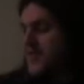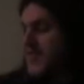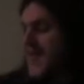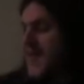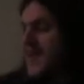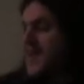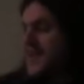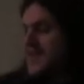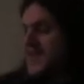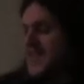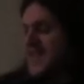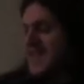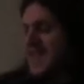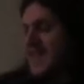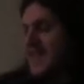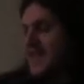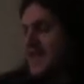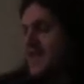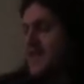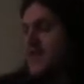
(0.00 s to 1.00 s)
that on the
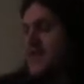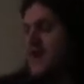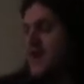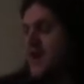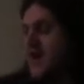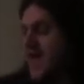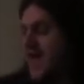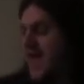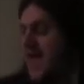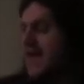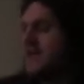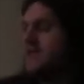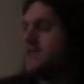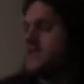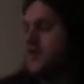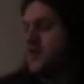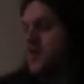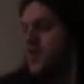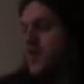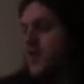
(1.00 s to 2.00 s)
kick, and then our
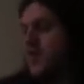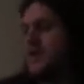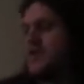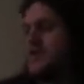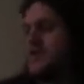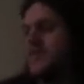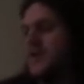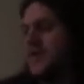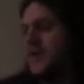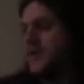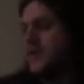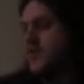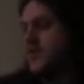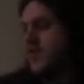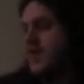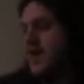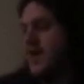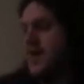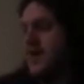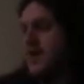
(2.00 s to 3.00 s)
hands are going to be
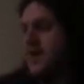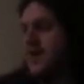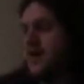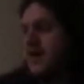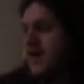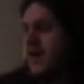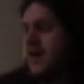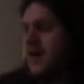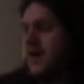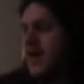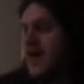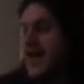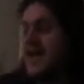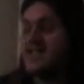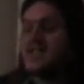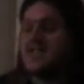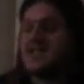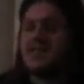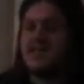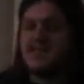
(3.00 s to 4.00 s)
doing
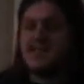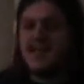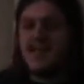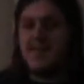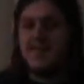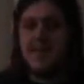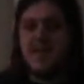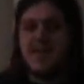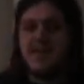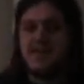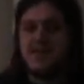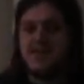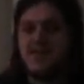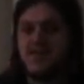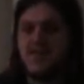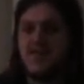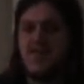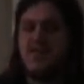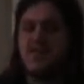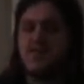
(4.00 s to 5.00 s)
actually the same meters as
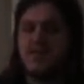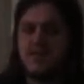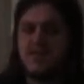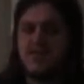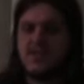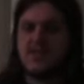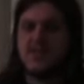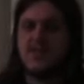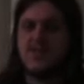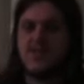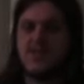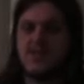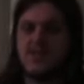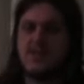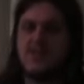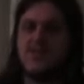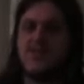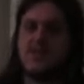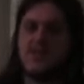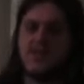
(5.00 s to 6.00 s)
the first one,
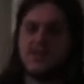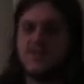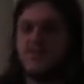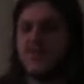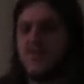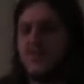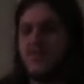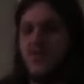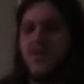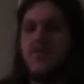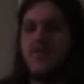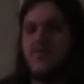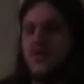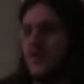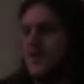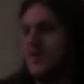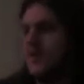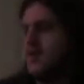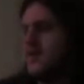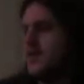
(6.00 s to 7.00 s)

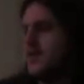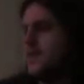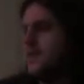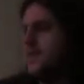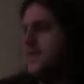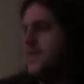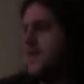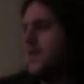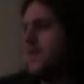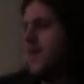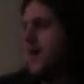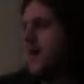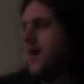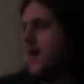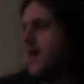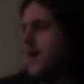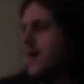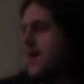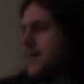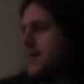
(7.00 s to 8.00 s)
6/4/6/4/6/4/4/4.
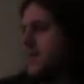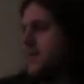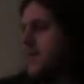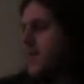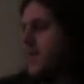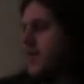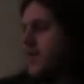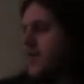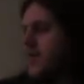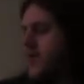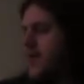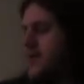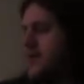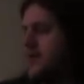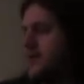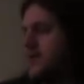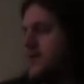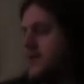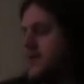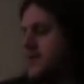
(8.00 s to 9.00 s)
But we're going
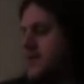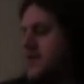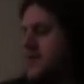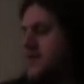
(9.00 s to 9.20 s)
to